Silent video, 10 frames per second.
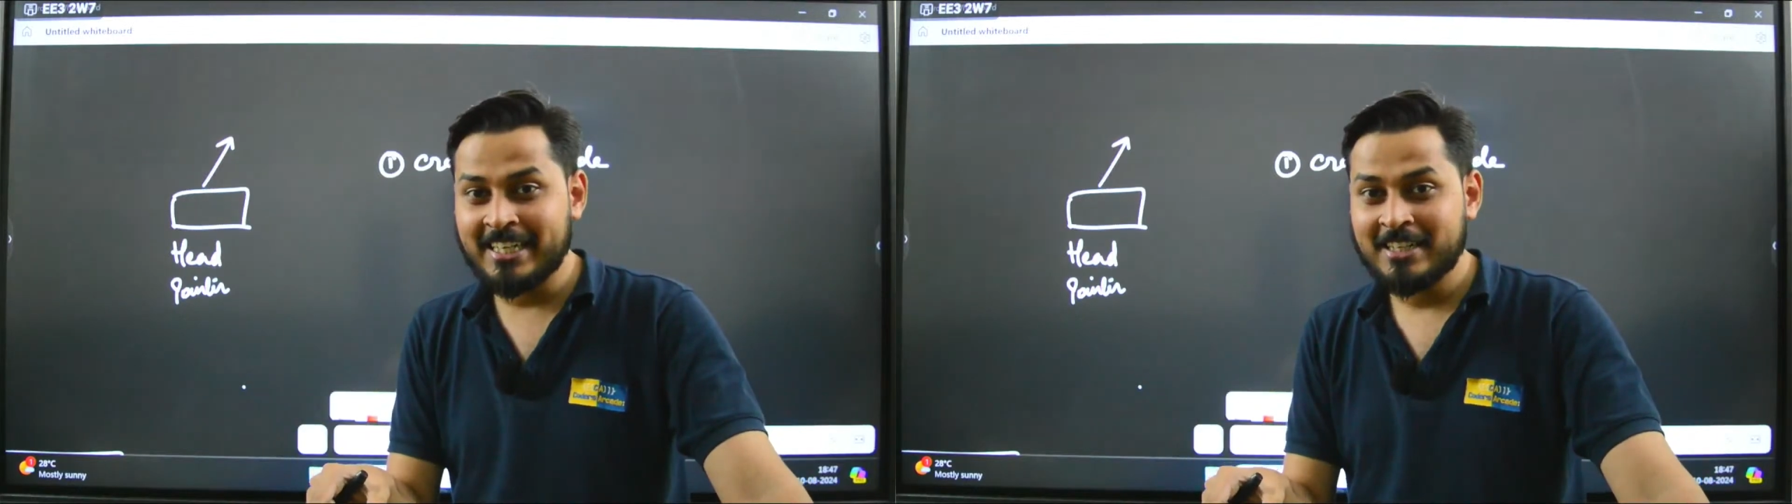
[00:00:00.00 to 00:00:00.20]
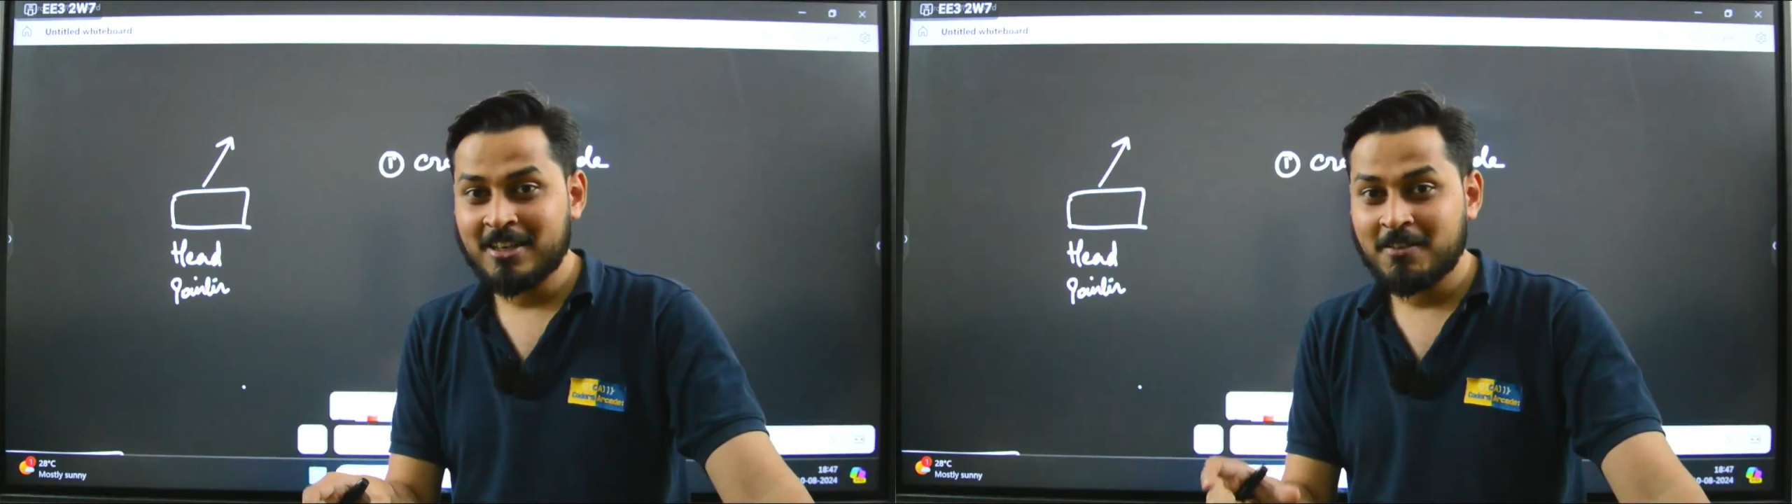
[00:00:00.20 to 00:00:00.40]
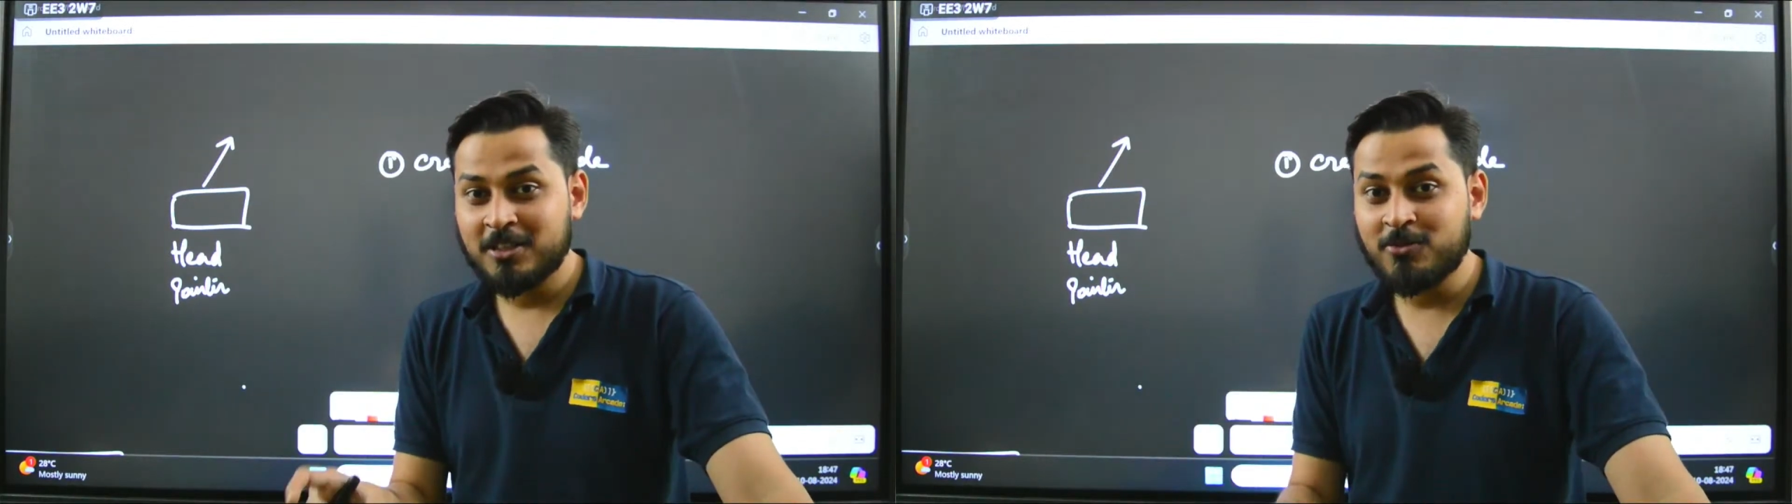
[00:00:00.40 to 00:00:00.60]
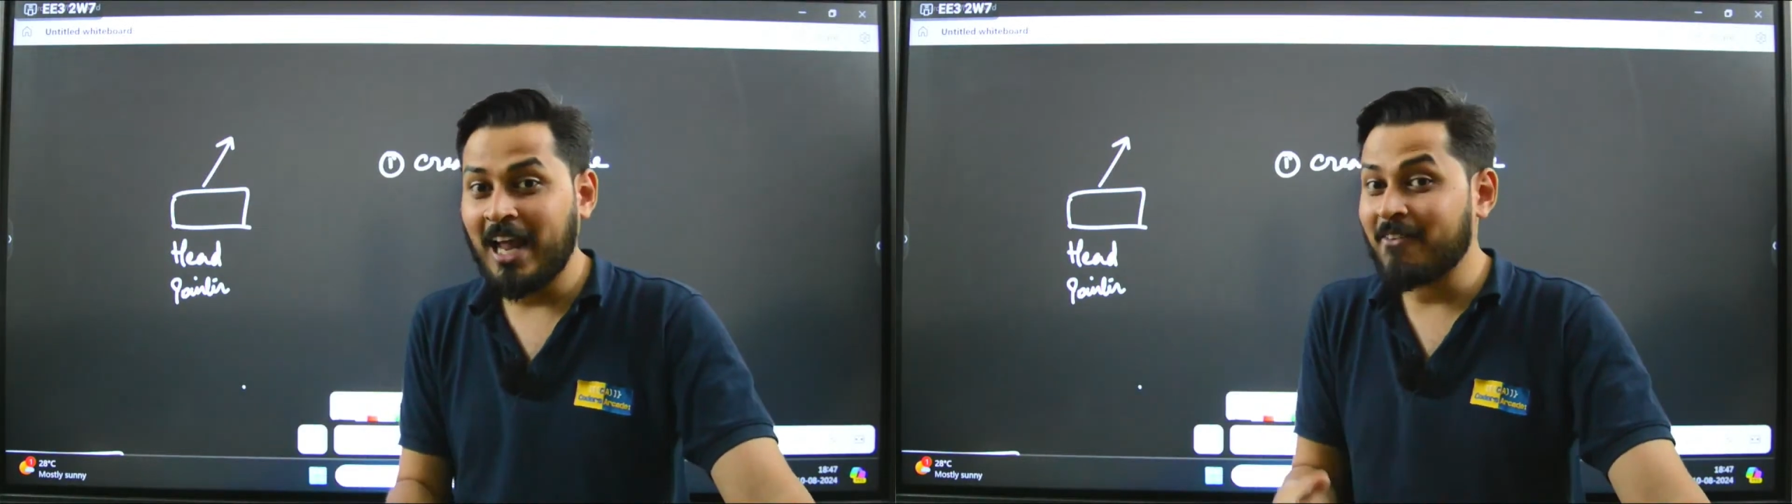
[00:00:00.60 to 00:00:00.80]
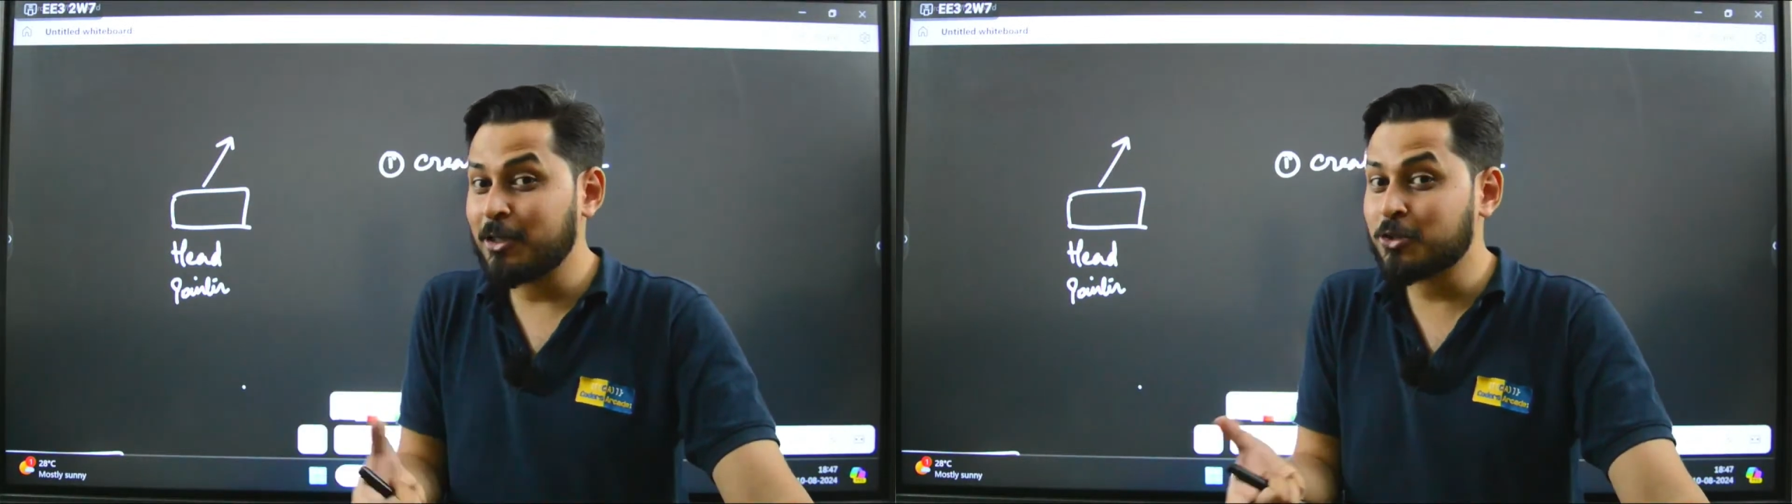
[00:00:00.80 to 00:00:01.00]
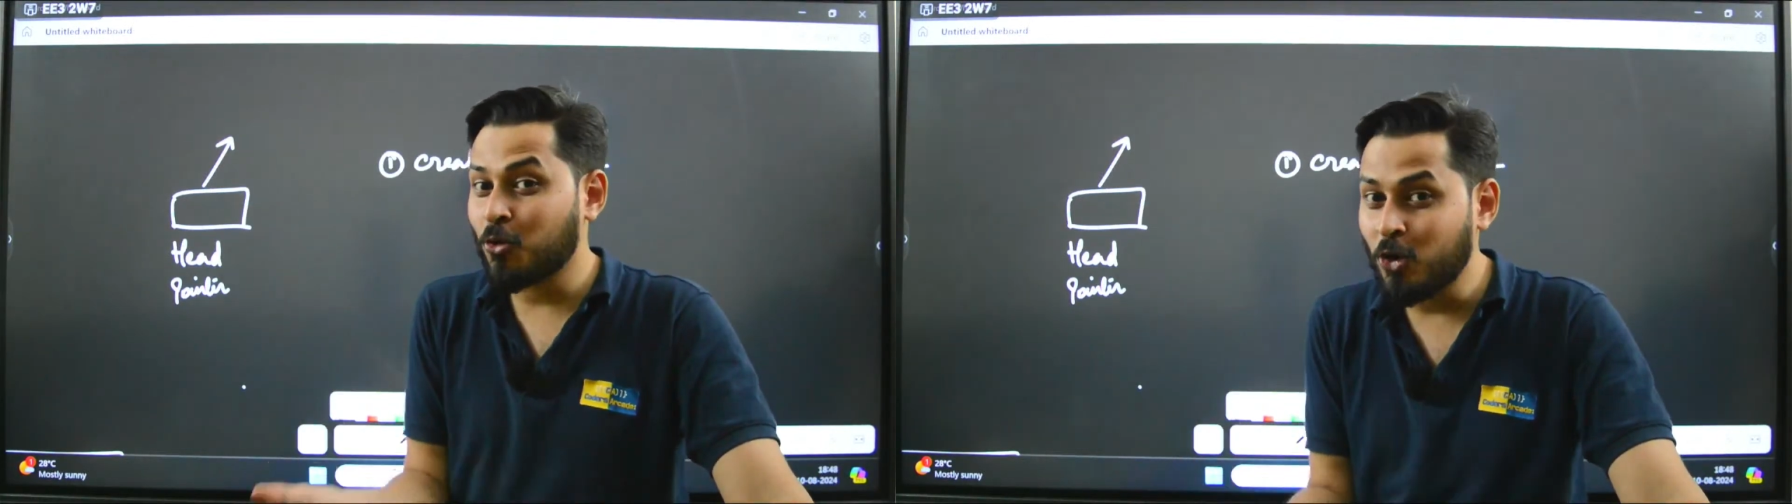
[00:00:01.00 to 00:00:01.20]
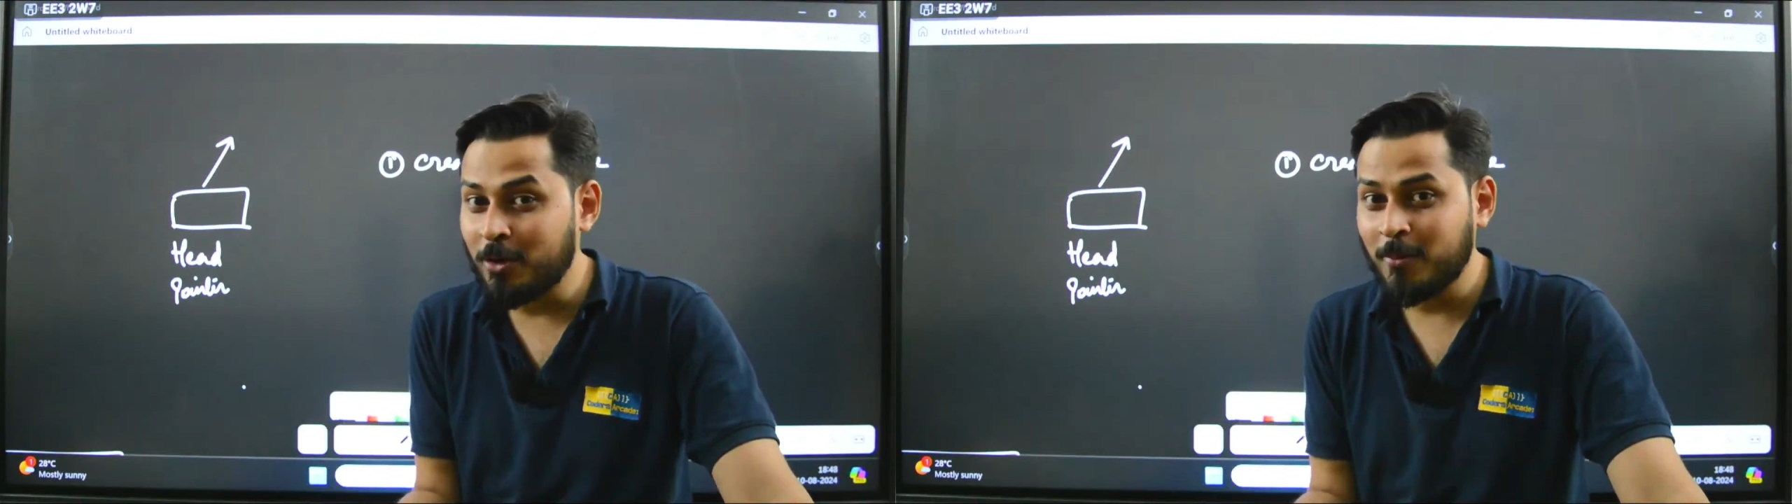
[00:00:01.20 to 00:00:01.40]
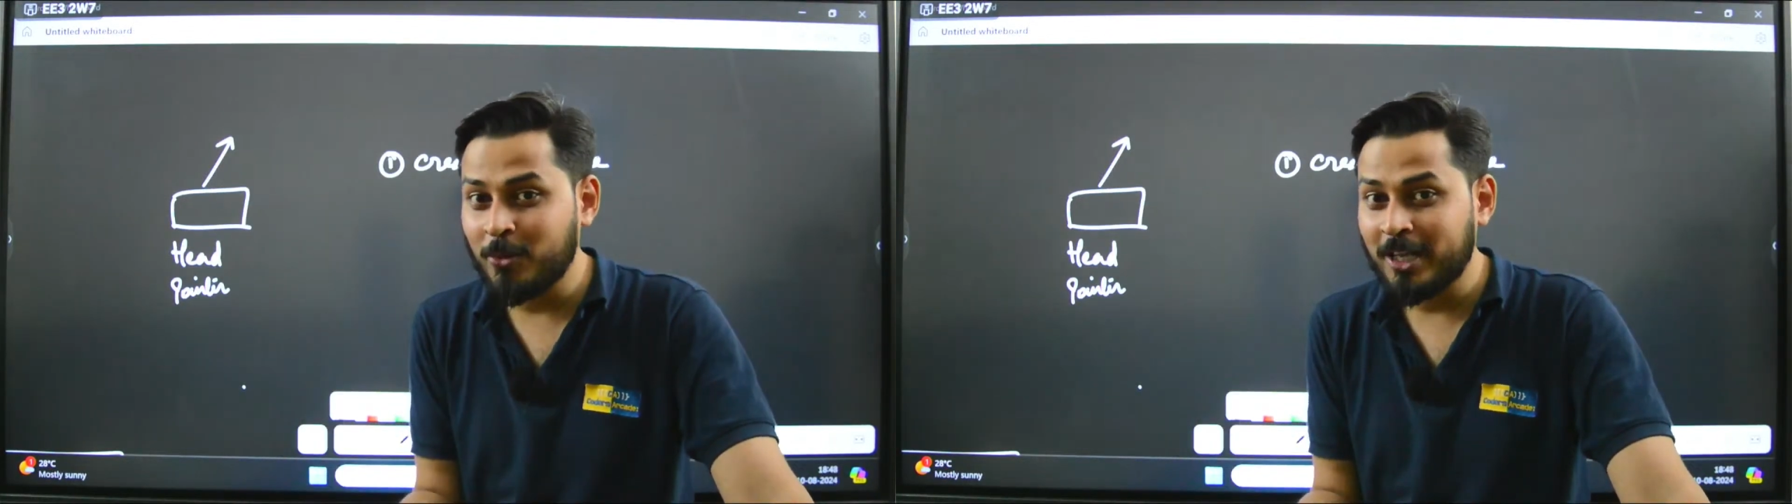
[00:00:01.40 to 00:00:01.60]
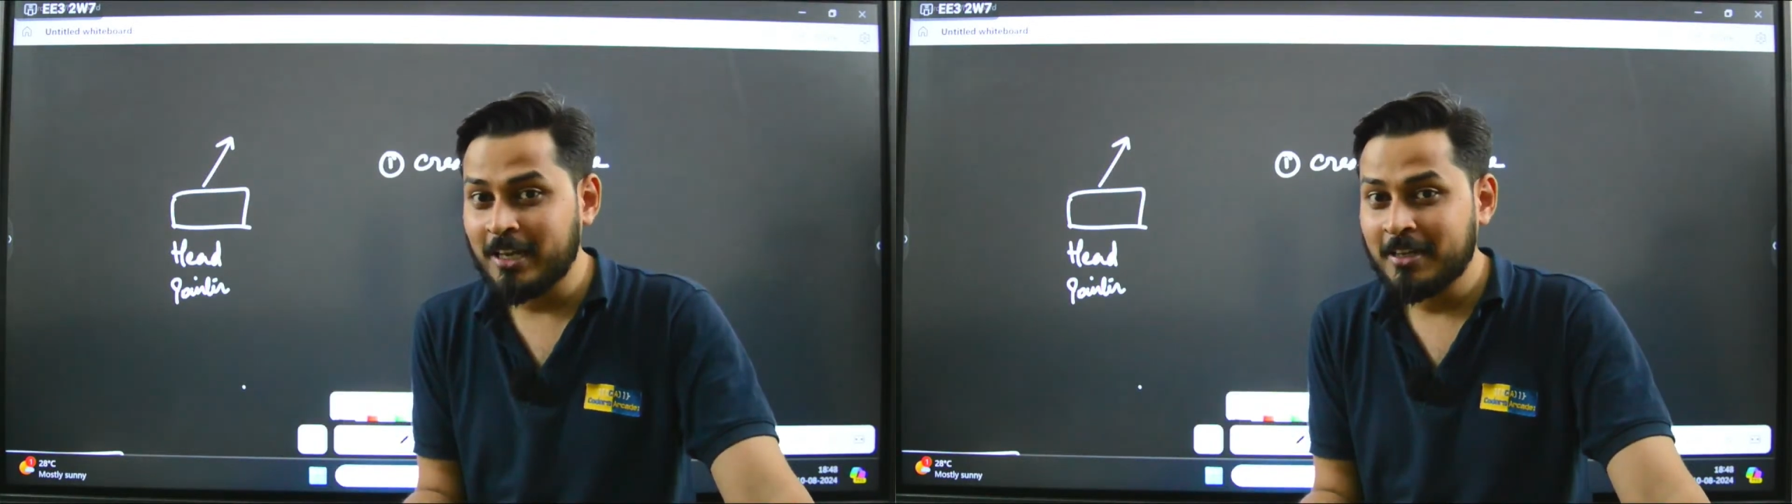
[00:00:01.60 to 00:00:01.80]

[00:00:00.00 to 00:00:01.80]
which will have its own memory.